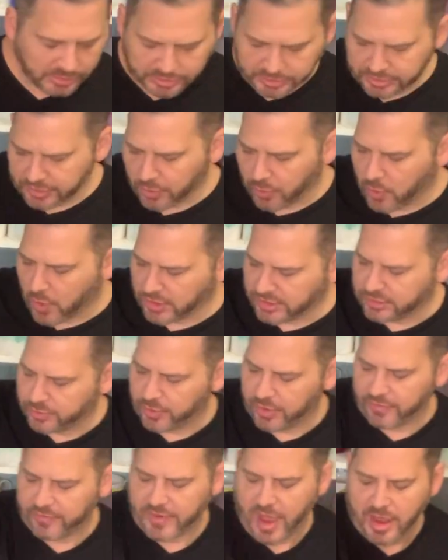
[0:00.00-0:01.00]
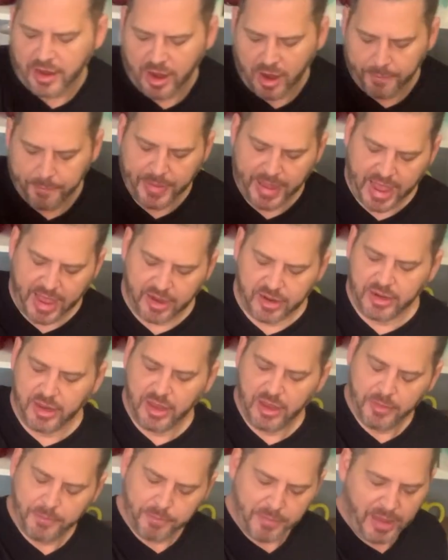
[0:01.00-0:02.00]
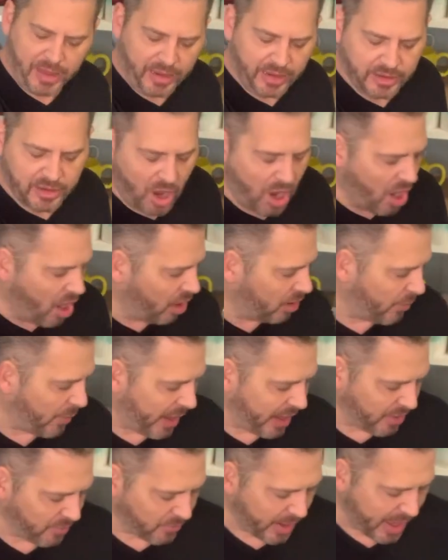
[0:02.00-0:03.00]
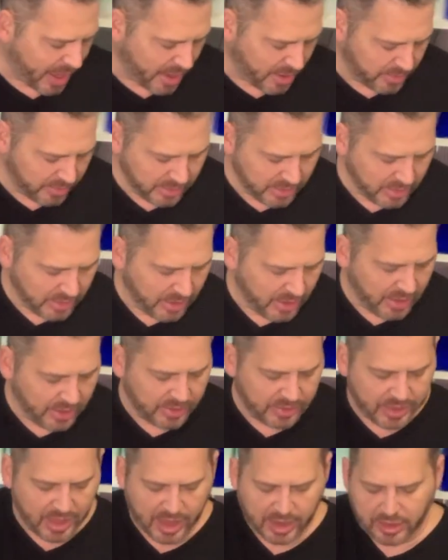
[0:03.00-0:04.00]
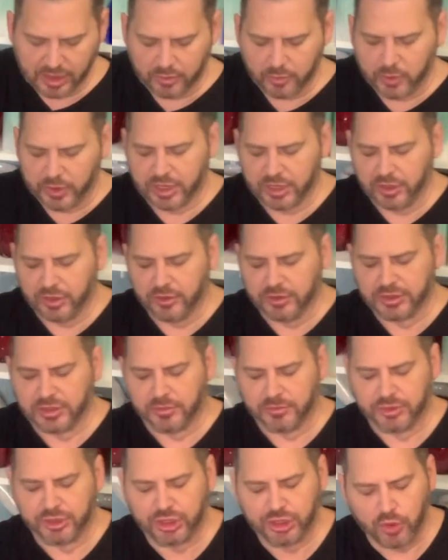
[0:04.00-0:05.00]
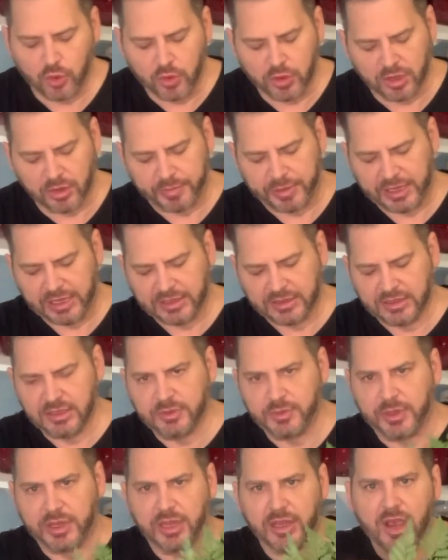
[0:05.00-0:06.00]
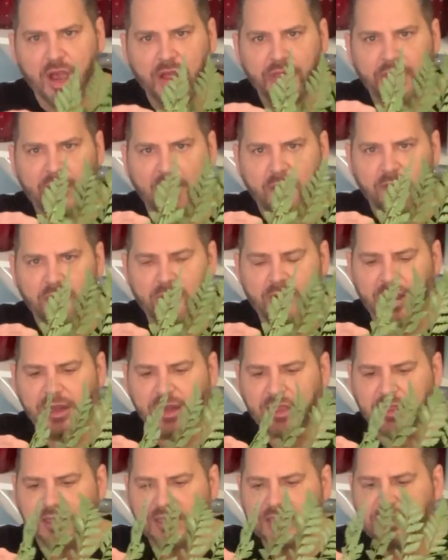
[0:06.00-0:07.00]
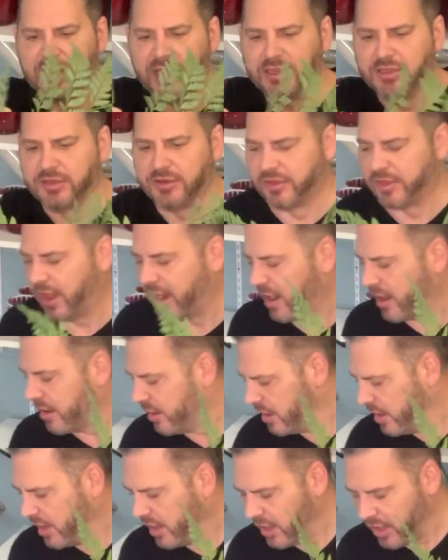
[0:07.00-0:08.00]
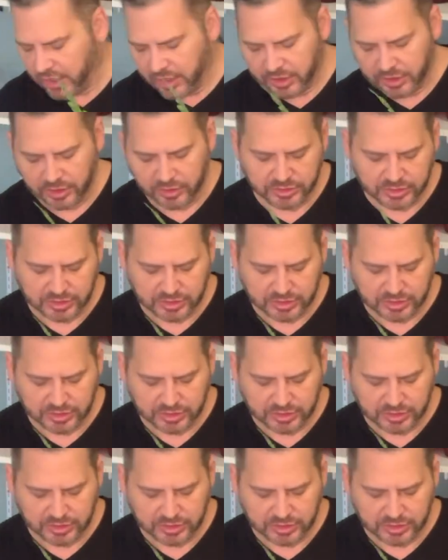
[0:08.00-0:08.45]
So once we've got our bed made all the way around, then we can use some shorter pieces. We can cut that right in the center there. Use